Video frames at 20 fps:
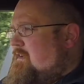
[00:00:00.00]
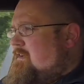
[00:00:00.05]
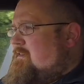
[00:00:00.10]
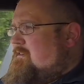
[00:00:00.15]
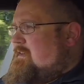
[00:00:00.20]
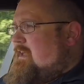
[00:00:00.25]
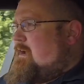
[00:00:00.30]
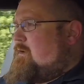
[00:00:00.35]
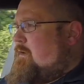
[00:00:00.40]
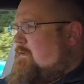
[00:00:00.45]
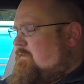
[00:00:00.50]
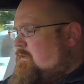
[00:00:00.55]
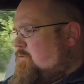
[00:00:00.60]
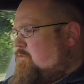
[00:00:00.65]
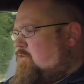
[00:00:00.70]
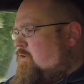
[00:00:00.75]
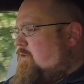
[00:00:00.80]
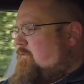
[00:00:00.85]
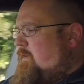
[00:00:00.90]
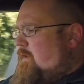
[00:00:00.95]
Now, as I'm
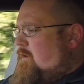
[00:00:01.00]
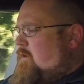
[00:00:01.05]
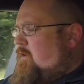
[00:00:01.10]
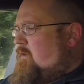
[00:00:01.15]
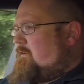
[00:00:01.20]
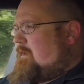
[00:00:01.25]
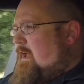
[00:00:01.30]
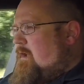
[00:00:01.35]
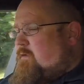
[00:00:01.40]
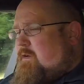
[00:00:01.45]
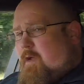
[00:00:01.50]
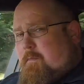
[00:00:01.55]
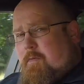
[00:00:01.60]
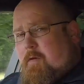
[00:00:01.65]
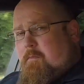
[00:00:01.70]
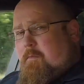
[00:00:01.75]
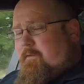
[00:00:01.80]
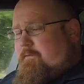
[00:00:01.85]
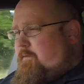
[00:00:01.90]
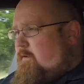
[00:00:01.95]
driving along now and I put
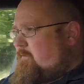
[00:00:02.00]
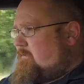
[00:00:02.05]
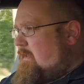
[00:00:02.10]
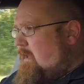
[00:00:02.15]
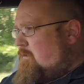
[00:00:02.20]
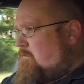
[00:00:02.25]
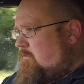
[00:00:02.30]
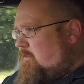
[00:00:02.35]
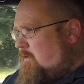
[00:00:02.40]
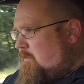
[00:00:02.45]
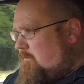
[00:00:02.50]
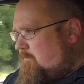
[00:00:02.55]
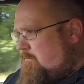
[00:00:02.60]
my foot down,